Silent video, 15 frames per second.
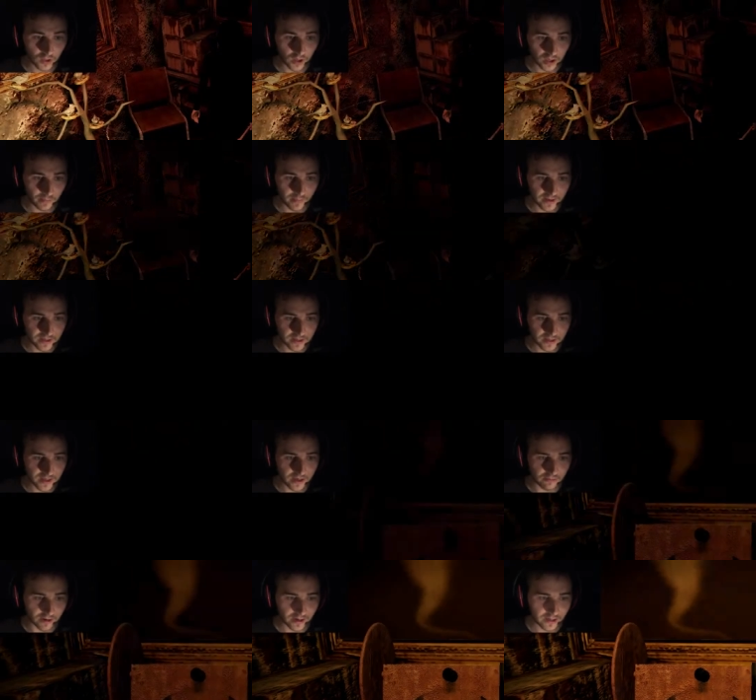I can make a
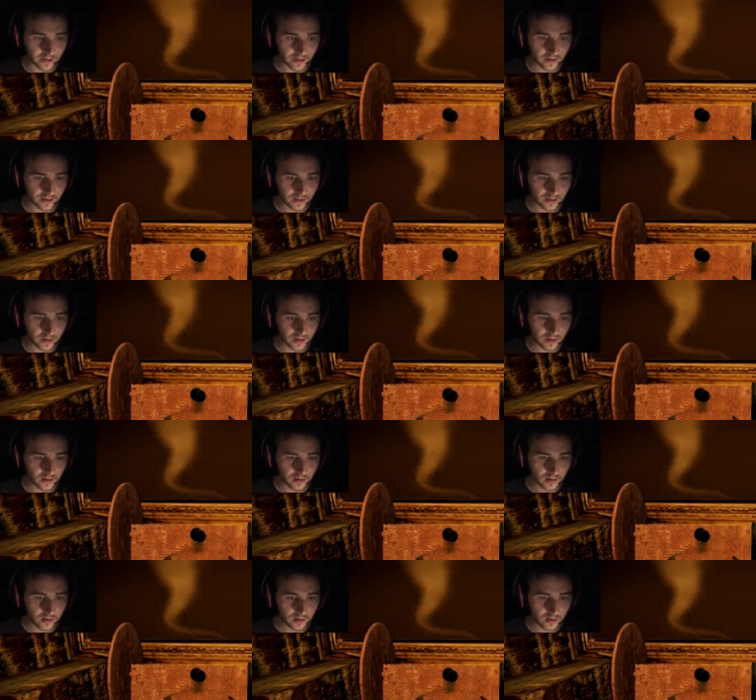key, right?
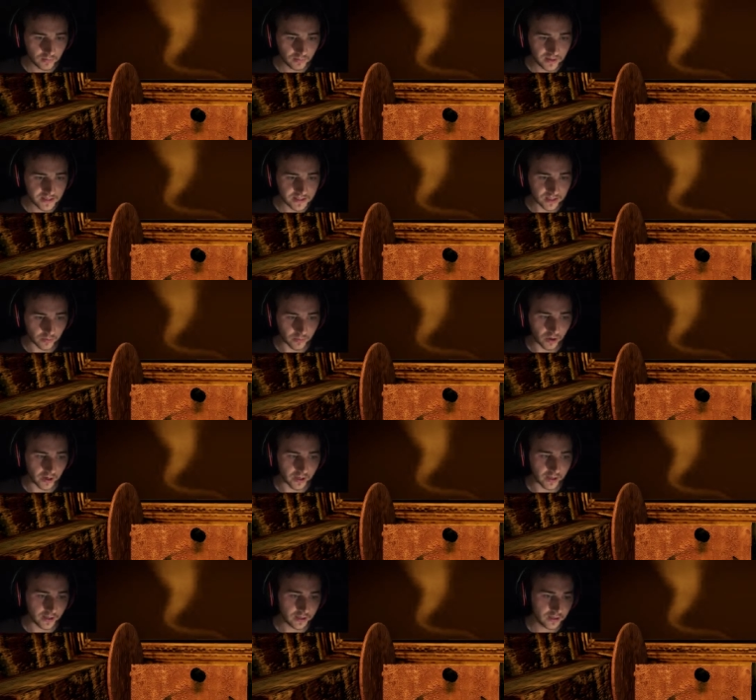Please tell me I
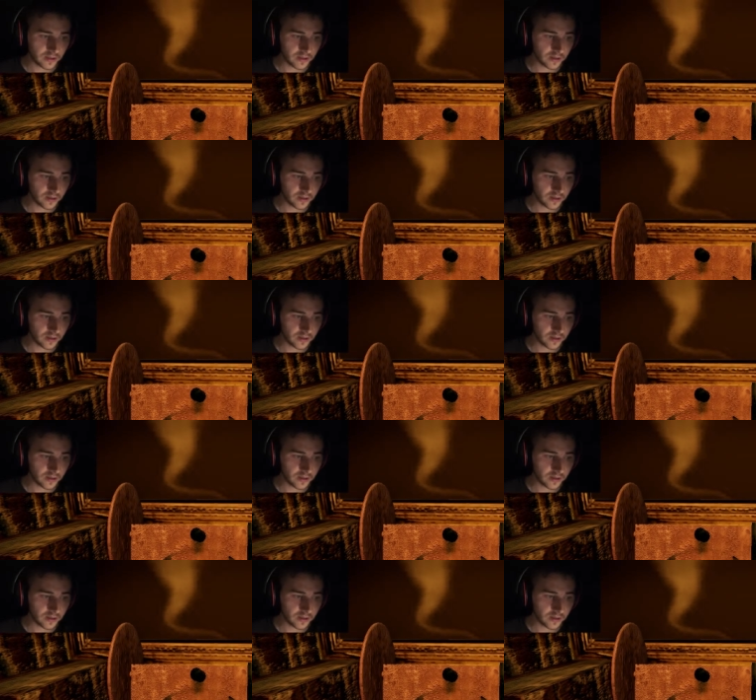can.